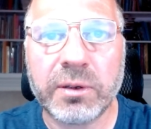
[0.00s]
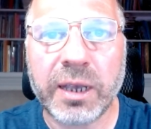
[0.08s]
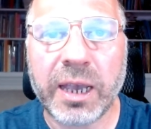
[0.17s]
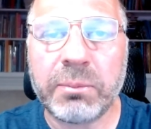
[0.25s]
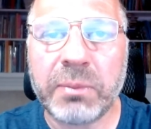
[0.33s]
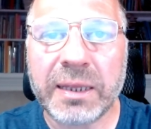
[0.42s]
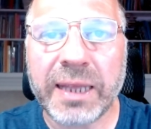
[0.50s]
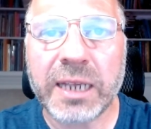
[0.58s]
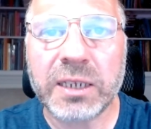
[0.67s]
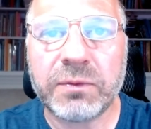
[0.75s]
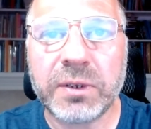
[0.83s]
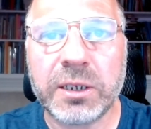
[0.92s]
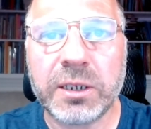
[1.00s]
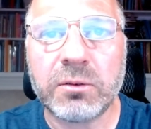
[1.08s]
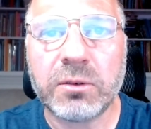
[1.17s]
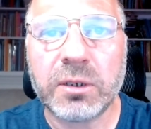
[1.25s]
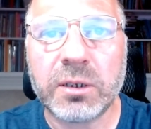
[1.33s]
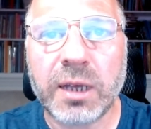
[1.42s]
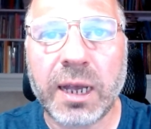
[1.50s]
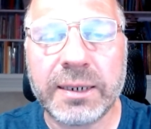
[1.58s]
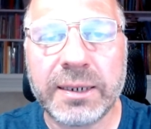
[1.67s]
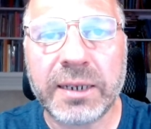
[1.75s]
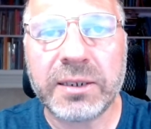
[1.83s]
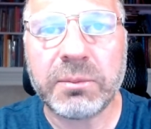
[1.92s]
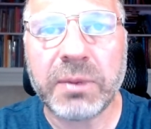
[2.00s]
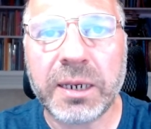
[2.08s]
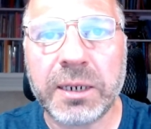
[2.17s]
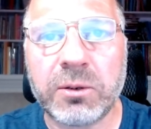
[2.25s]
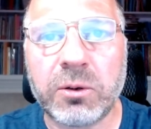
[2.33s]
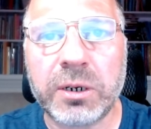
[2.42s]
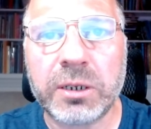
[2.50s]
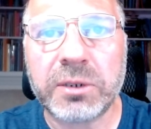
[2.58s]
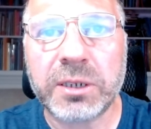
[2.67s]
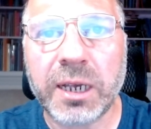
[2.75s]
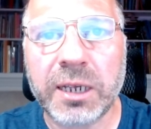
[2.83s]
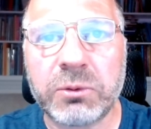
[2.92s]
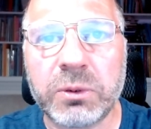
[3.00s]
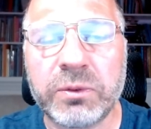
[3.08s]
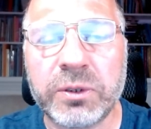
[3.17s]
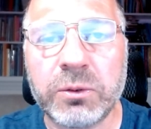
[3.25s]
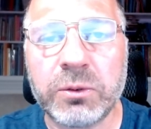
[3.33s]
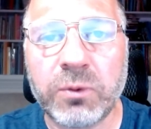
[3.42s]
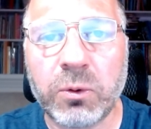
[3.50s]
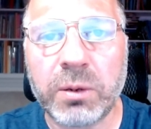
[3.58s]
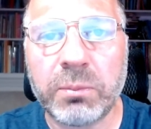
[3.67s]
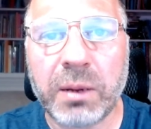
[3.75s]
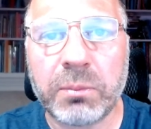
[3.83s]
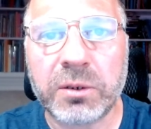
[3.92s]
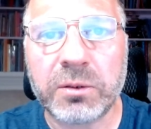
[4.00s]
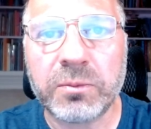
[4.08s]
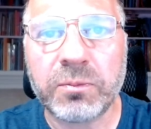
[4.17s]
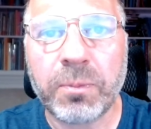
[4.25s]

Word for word: And my last video I decimated an audio science review forum member,